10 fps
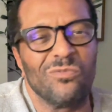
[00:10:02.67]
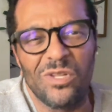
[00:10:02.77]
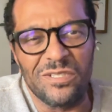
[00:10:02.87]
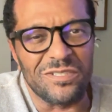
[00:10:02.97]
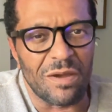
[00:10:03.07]

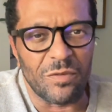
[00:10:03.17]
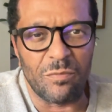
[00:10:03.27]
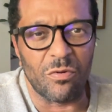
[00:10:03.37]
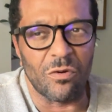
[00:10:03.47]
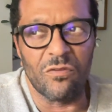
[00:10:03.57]
really dummy
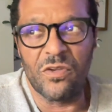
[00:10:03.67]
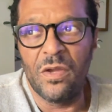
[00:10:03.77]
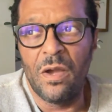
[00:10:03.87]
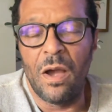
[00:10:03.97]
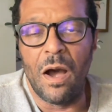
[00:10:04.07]
proof.
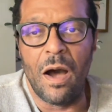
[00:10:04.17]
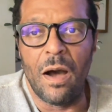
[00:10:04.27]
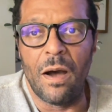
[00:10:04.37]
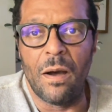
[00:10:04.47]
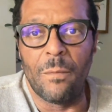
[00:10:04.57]

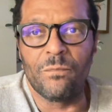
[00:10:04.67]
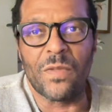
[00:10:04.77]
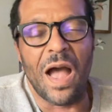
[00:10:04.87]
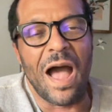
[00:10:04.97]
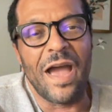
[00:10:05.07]

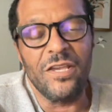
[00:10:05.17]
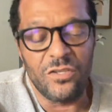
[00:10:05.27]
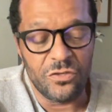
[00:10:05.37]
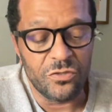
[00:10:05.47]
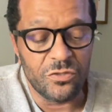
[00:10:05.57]
I
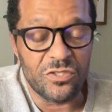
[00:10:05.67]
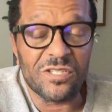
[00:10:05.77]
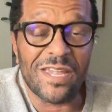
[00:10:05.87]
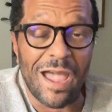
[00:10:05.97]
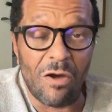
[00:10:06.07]
use
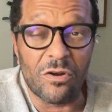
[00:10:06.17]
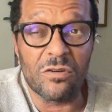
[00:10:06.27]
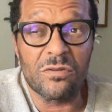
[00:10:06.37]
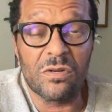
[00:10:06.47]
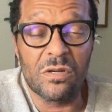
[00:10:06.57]

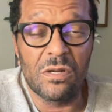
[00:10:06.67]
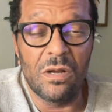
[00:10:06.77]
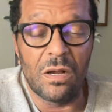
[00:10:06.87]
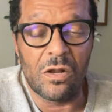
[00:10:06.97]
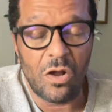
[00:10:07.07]

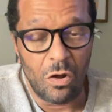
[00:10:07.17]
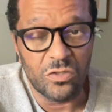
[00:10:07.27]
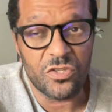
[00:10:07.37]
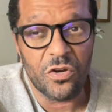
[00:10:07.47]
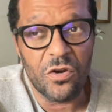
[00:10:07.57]

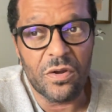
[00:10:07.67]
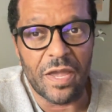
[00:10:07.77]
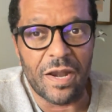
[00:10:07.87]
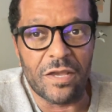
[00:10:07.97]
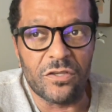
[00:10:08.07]
counterculture
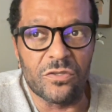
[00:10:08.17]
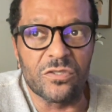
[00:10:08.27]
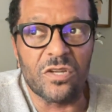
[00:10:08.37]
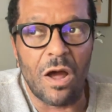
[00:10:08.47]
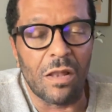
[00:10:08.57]
and I
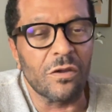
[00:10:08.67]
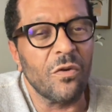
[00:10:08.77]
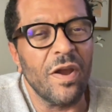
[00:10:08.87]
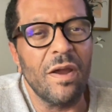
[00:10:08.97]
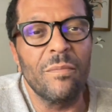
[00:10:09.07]
used
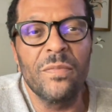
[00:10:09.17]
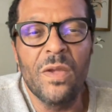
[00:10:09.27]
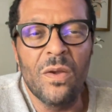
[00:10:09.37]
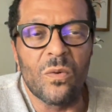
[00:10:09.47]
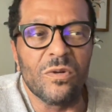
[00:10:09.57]
hologram,
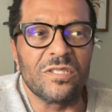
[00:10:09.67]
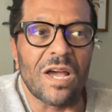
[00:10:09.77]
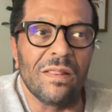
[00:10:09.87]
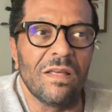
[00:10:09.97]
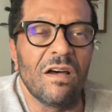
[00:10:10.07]
which
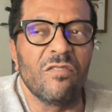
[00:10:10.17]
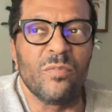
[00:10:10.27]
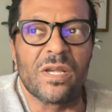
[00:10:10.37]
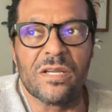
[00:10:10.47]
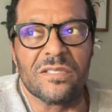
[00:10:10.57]
I love
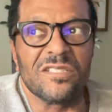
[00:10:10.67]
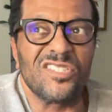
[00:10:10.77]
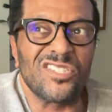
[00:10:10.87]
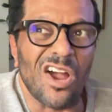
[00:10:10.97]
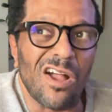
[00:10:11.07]
because
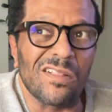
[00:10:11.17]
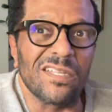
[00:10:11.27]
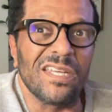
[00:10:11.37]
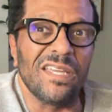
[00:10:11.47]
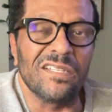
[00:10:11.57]
it's
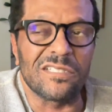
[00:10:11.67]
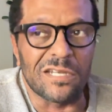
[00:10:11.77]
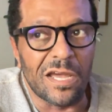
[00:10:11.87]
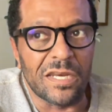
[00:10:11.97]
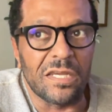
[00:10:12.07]
chocolatey, it's
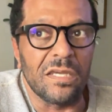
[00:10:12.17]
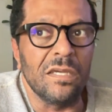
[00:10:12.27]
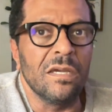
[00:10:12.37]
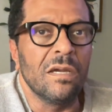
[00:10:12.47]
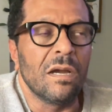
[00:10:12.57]

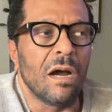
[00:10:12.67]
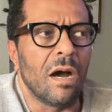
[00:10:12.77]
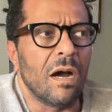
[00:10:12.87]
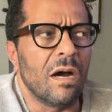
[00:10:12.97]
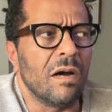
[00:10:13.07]
nutty.
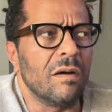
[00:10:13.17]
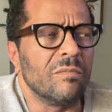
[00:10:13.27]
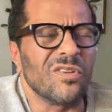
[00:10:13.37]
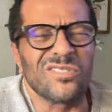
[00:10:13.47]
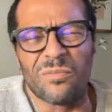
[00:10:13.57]

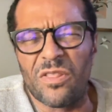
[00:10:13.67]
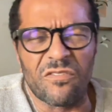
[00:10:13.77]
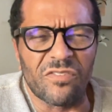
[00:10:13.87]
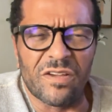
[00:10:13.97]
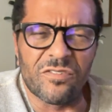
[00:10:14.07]
There's some other
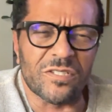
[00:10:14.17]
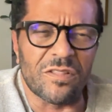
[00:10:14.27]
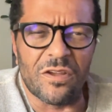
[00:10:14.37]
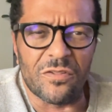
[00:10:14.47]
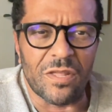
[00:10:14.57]
flavors
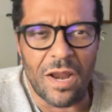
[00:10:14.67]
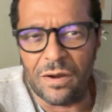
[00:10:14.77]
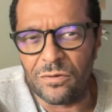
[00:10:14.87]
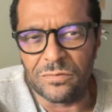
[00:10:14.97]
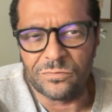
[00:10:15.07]
in there that I
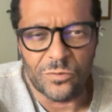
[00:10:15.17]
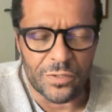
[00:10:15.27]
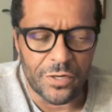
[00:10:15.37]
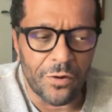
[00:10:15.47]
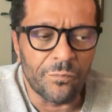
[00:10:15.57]
don't
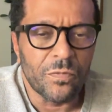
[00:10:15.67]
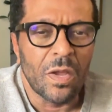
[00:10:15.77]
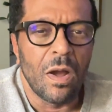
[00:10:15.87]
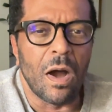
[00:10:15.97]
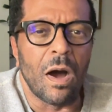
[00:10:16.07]
really know.
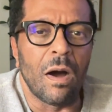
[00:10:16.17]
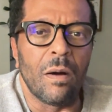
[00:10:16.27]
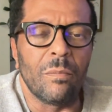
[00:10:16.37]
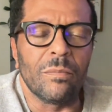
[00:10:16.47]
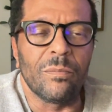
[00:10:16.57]

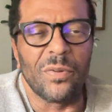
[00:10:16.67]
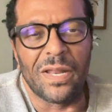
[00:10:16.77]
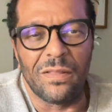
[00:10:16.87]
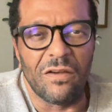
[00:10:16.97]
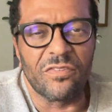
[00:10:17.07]
But I
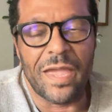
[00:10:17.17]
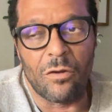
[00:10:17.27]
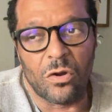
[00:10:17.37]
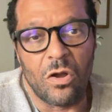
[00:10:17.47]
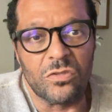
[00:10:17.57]
love
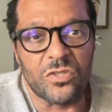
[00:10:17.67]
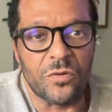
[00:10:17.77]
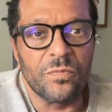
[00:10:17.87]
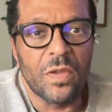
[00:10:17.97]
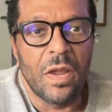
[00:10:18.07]

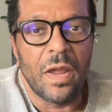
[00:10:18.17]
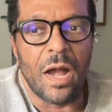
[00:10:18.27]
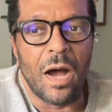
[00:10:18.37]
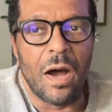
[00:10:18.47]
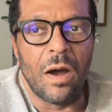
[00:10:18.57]
counterculture.
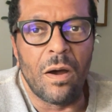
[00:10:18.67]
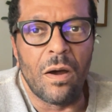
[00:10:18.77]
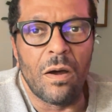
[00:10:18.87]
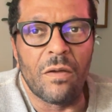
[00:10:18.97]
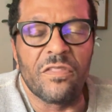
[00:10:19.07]

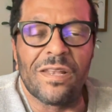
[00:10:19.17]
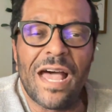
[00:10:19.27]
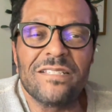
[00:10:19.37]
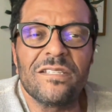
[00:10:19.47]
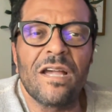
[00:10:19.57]
The
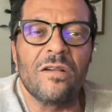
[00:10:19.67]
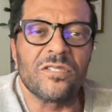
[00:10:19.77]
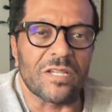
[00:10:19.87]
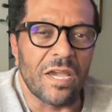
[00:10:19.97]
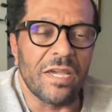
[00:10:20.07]
last thing I'll
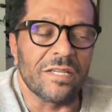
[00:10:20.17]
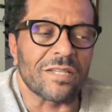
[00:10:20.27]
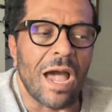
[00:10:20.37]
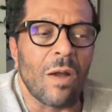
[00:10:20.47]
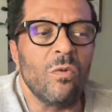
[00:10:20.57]
say is
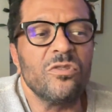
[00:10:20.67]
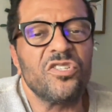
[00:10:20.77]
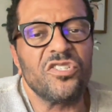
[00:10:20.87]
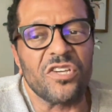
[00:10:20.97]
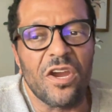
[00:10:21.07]
I will
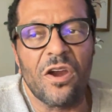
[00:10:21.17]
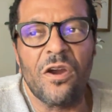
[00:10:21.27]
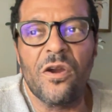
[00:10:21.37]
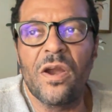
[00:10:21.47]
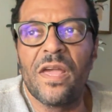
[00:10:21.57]

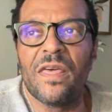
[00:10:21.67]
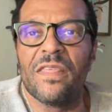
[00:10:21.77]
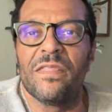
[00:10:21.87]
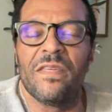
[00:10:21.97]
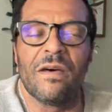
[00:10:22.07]
share
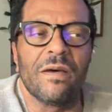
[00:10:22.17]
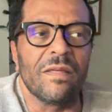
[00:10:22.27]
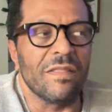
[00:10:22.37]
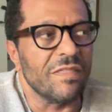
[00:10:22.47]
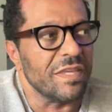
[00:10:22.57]

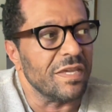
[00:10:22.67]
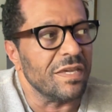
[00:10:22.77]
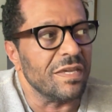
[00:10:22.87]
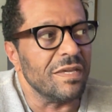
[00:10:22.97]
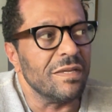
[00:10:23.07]

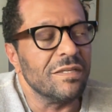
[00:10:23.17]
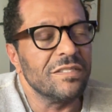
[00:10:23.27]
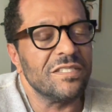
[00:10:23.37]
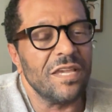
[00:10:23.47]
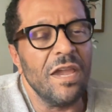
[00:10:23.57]
the
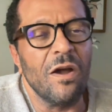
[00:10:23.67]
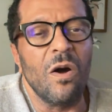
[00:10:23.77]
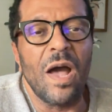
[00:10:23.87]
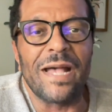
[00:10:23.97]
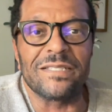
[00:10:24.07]

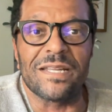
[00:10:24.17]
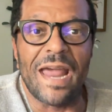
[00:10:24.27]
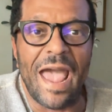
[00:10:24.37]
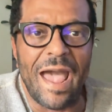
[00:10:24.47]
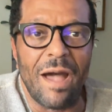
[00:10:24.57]
scale has
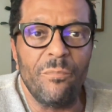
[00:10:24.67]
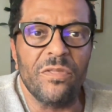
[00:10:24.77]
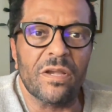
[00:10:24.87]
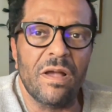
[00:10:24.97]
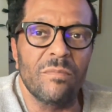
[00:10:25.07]
an app
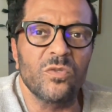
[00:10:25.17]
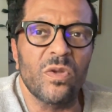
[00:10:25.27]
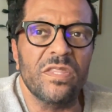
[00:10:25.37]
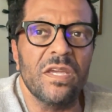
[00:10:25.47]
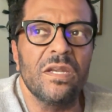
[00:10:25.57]
that comes
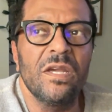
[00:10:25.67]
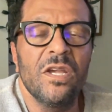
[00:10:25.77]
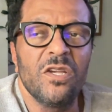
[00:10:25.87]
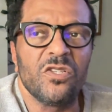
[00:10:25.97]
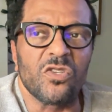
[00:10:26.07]
with it,
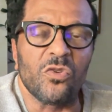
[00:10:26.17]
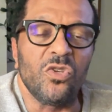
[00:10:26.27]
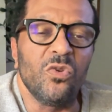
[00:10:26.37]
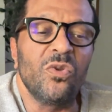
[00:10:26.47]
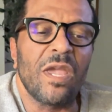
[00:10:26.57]
so
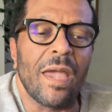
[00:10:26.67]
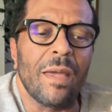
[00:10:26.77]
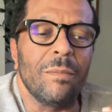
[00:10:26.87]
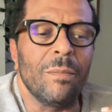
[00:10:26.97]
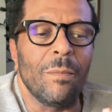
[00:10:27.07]
you
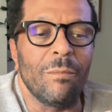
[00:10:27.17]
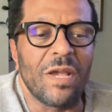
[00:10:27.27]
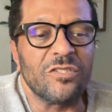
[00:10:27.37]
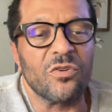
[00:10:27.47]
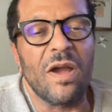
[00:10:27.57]
can
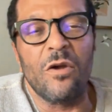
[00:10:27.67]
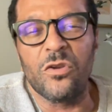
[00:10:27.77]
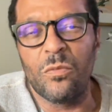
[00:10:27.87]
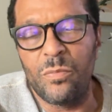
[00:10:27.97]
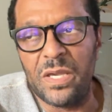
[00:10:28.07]
measure out
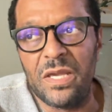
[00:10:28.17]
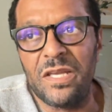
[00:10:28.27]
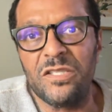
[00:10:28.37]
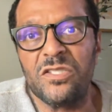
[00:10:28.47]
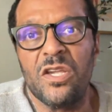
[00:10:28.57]
your
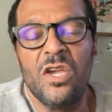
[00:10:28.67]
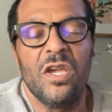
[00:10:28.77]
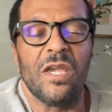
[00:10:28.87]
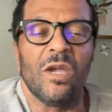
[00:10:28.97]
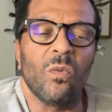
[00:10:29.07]
beans.
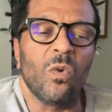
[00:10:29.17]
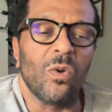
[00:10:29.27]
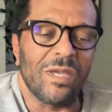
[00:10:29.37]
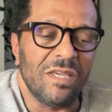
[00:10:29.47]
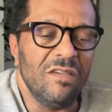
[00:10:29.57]
It
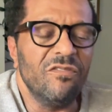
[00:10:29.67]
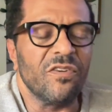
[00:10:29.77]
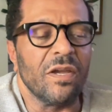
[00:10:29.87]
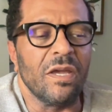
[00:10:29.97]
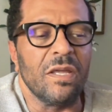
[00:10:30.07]
will
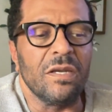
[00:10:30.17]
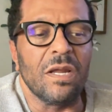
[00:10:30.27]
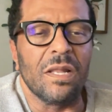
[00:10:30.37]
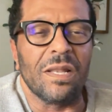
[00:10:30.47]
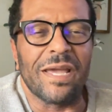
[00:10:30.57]

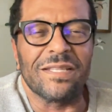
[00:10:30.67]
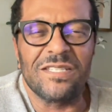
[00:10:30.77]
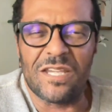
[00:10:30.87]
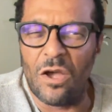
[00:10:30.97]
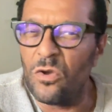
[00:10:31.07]
even like
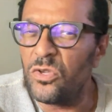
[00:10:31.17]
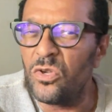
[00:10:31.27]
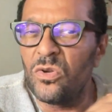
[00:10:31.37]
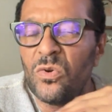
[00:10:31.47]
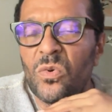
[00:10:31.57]
tell
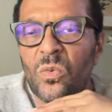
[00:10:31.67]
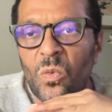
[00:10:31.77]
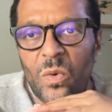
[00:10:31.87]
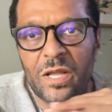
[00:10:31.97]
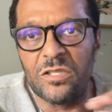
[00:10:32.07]
you
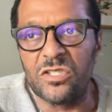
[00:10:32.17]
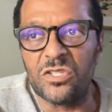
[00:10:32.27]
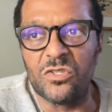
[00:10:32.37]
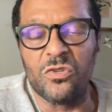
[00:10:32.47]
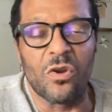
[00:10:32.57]
when to
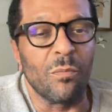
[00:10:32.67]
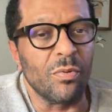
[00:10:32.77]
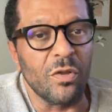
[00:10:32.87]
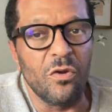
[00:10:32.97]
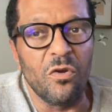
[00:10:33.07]
do your
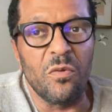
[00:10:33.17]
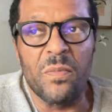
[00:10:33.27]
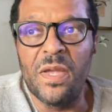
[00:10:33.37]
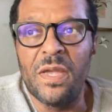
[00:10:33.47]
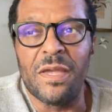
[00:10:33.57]

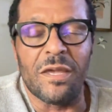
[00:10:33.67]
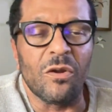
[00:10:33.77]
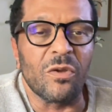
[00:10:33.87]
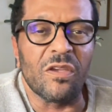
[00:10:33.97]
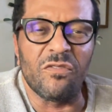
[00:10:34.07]
bloom.
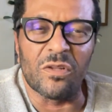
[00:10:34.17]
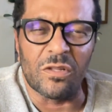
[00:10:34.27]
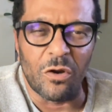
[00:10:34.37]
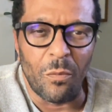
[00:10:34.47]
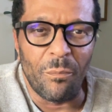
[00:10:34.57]
It'll give you a
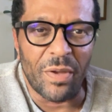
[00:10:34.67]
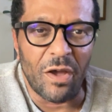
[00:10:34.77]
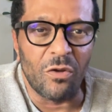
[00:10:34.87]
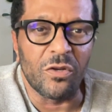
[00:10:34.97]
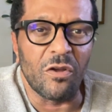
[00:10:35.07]
little
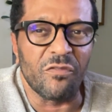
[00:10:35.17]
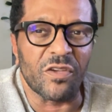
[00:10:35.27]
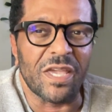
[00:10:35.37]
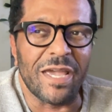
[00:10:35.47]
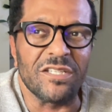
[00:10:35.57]
bell
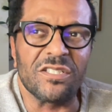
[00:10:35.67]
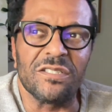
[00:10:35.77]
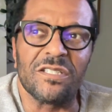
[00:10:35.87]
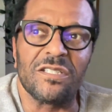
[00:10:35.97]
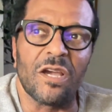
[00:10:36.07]

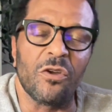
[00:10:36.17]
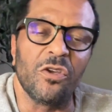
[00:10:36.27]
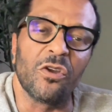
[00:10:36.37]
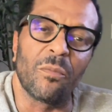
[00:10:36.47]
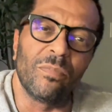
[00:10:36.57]
notification to tell
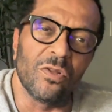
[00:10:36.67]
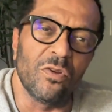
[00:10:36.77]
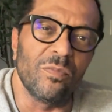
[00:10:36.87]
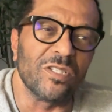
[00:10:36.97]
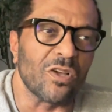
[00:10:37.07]
you your
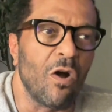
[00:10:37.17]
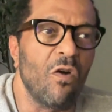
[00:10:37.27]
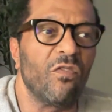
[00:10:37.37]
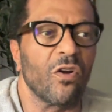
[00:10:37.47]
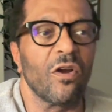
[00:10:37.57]
bloom is
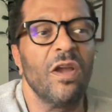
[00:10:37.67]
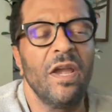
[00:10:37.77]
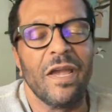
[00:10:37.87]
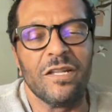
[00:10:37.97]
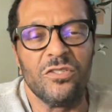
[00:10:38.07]
over
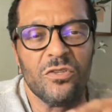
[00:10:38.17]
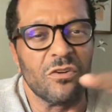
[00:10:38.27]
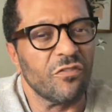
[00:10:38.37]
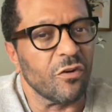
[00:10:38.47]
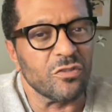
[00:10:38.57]
and do
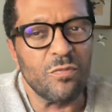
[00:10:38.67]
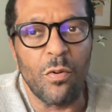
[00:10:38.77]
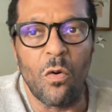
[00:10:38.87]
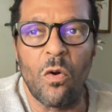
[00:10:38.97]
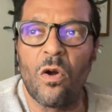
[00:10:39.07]
your first
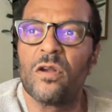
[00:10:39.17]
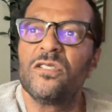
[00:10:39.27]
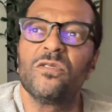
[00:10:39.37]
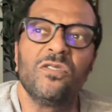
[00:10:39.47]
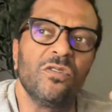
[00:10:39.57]
pour,
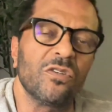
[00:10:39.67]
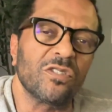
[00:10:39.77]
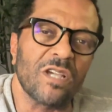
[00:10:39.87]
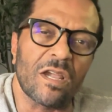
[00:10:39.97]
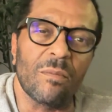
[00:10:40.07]
to do your
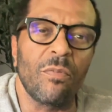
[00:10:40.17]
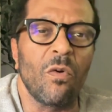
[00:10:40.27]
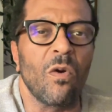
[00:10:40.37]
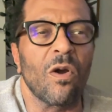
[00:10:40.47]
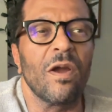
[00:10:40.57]
second
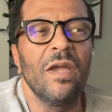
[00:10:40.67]
pour.